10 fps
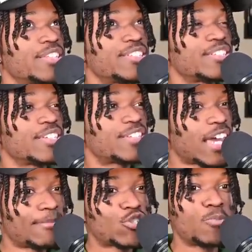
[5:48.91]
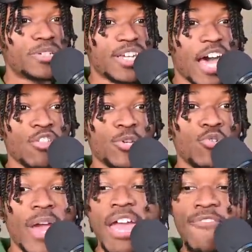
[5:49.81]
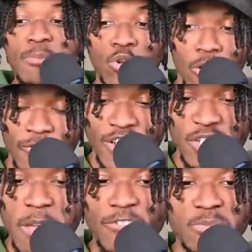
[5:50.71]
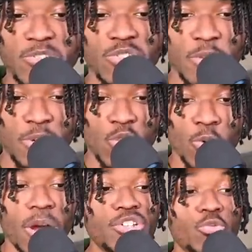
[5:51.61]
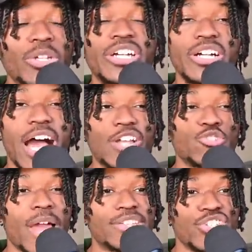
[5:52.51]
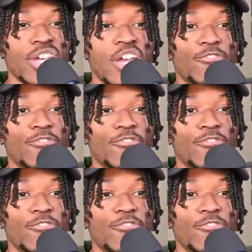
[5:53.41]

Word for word: this this team that you put together where you gave up Dorian Finney-Smith and Spencer Dinwiddie, who are under really good contracts,